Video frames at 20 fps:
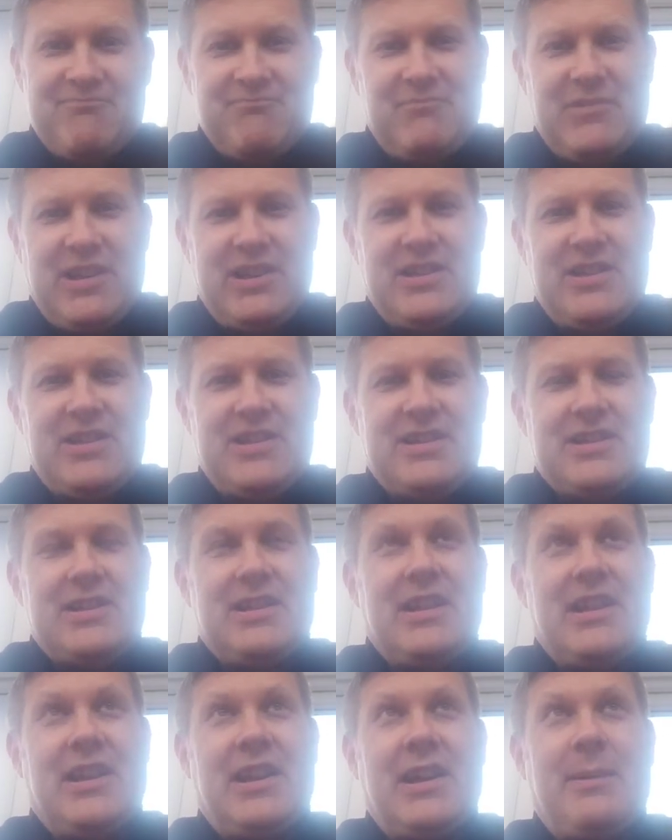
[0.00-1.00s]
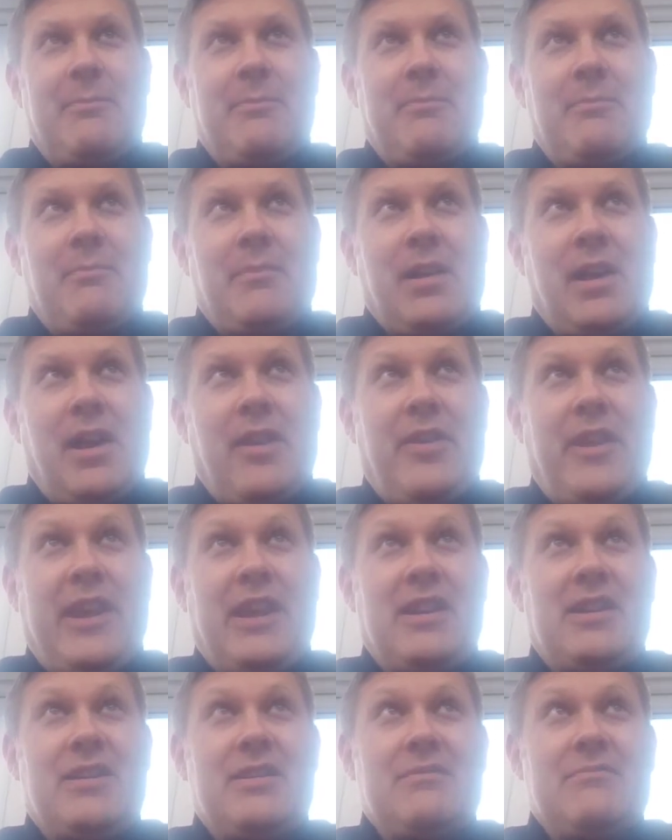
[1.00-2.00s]
which I
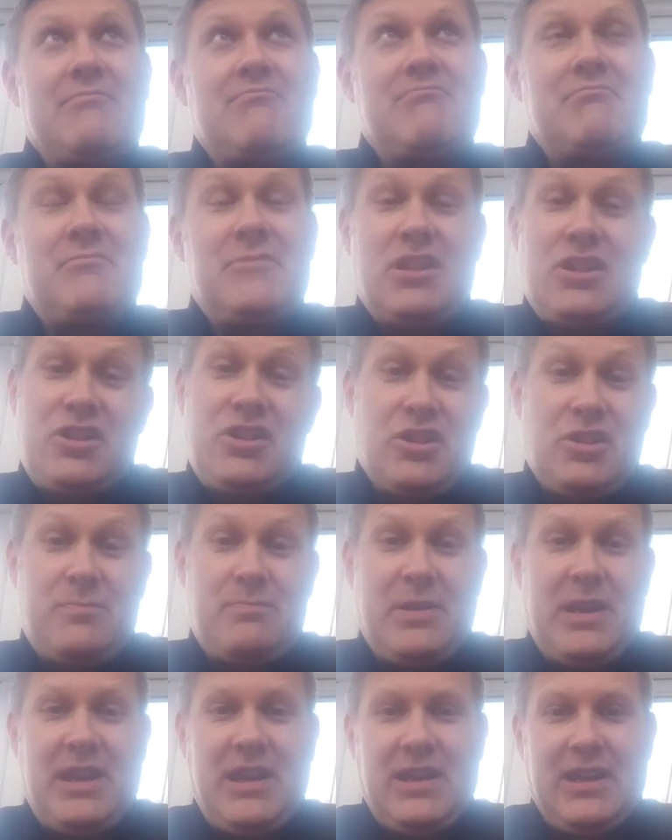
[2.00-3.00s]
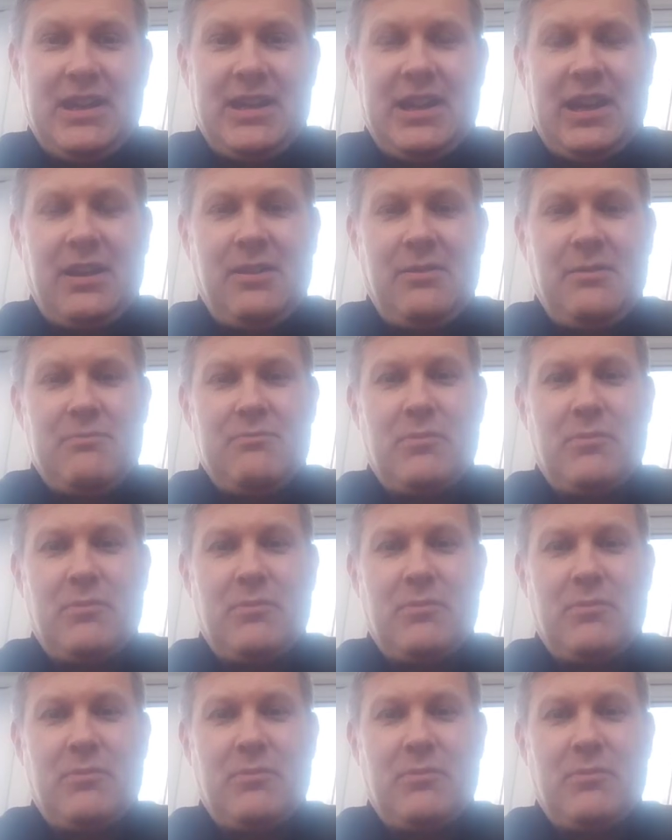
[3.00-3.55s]
think you should be, you know,